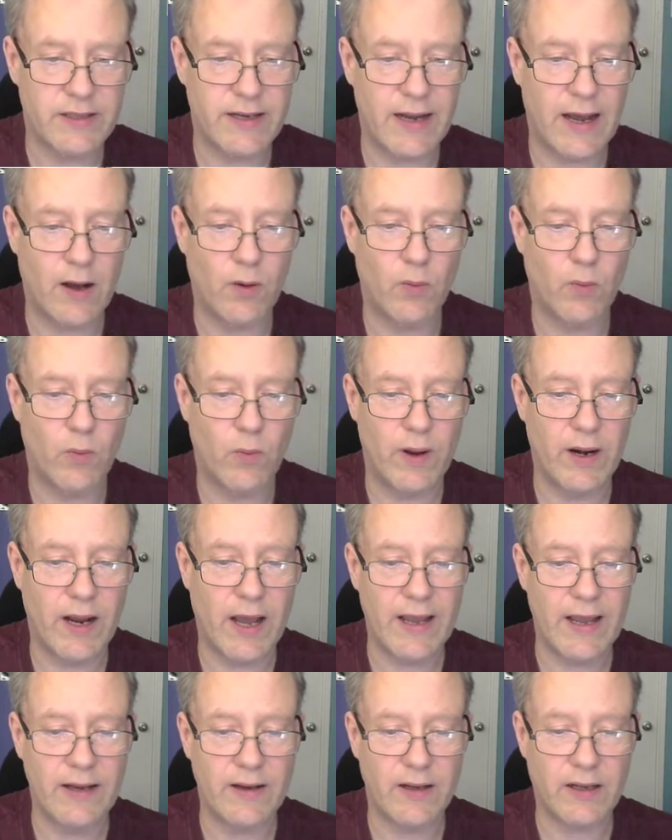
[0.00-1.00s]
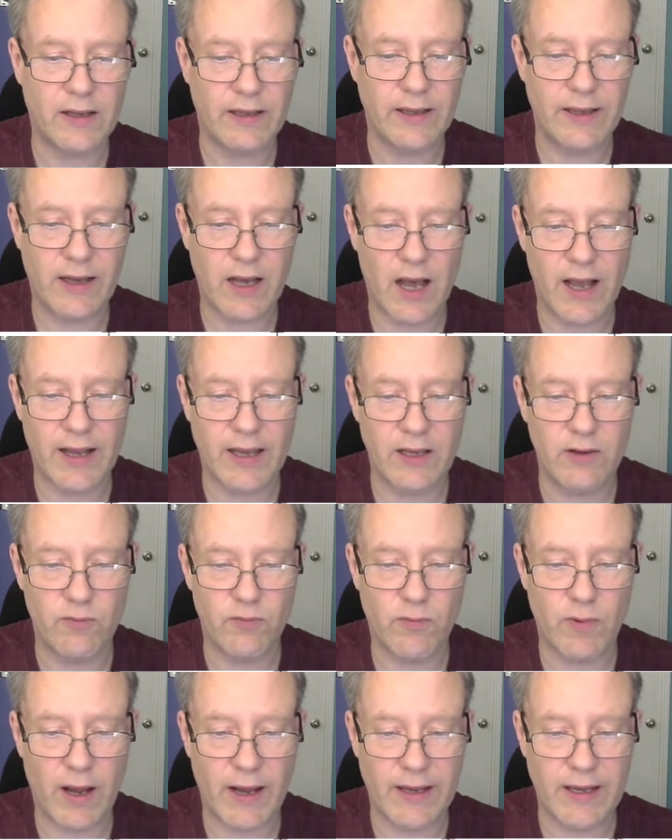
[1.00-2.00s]
Now, when I click, I can
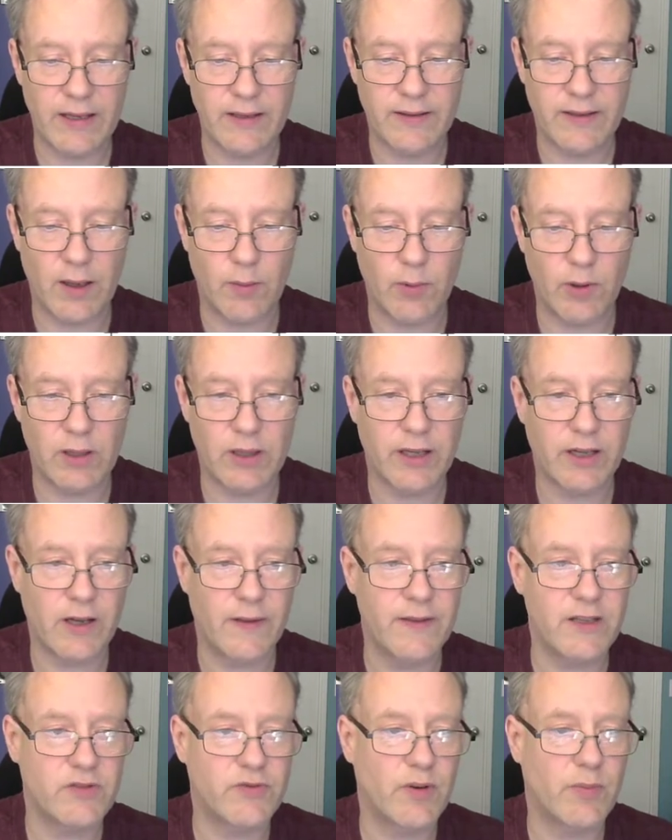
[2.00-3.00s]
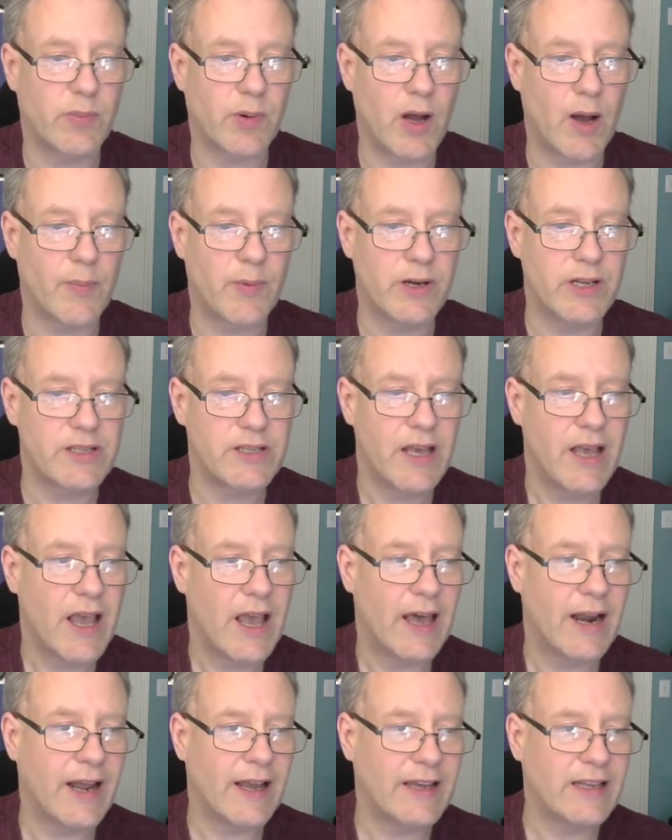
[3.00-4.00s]
double click on this for properties,
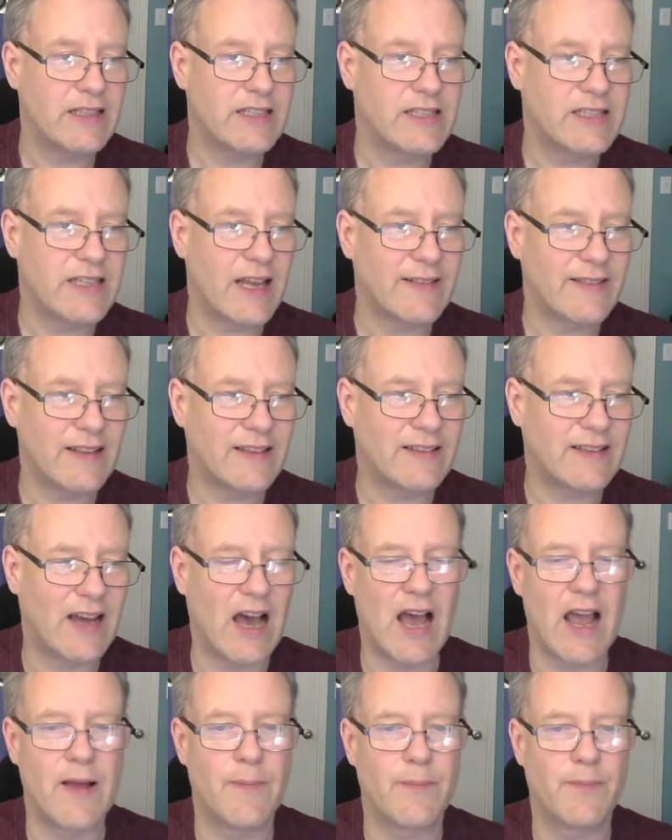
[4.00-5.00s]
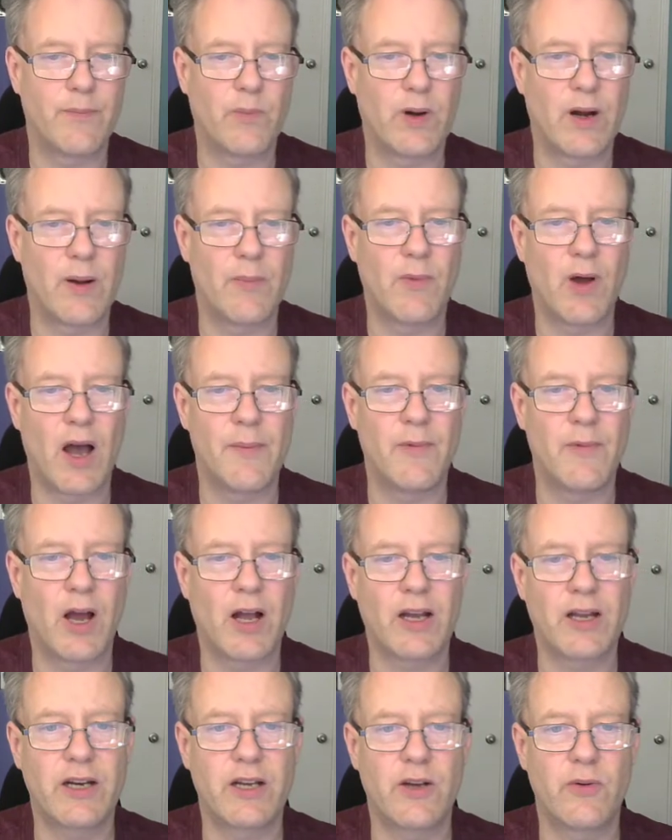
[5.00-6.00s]
and I can set the time. But I'm
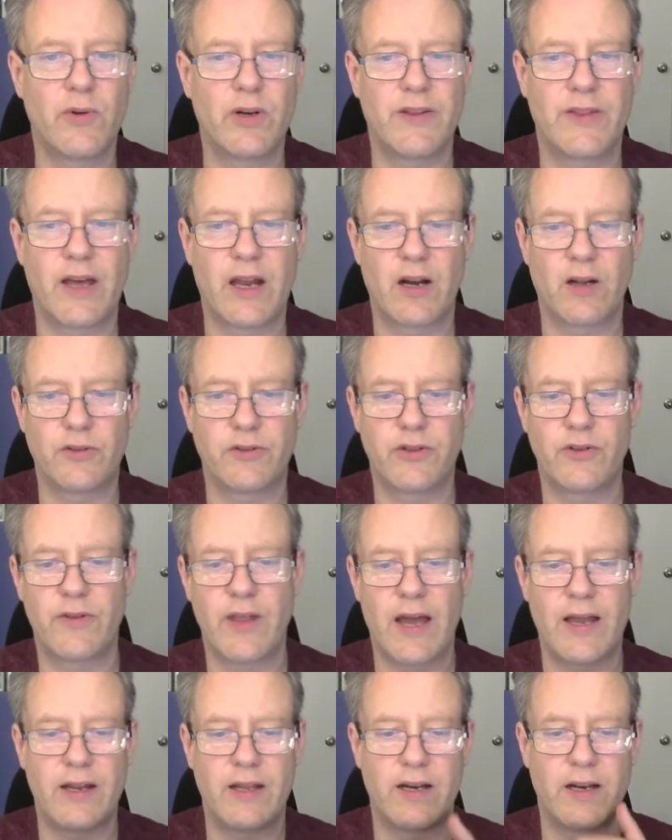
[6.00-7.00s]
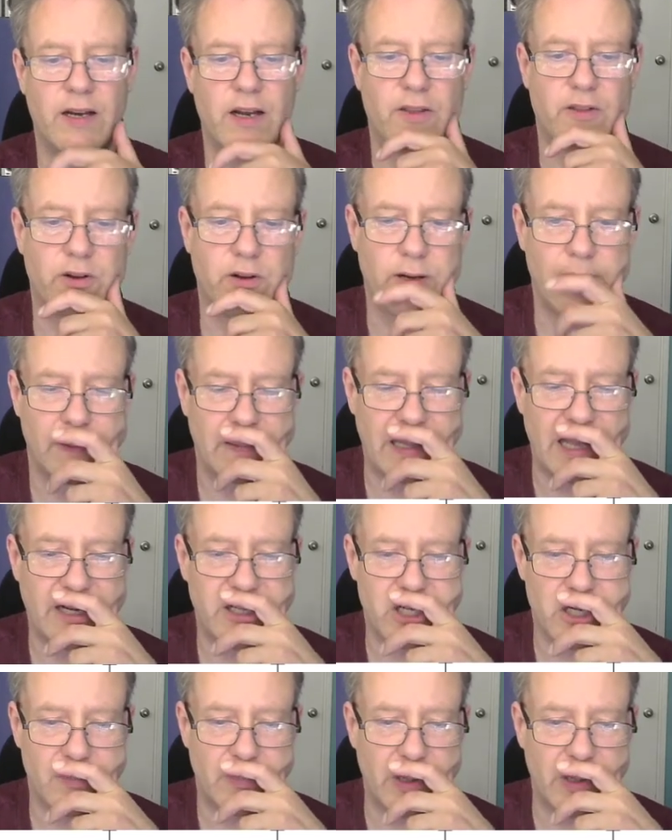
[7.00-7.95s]
not going to go into that. I'll do that in another lecture.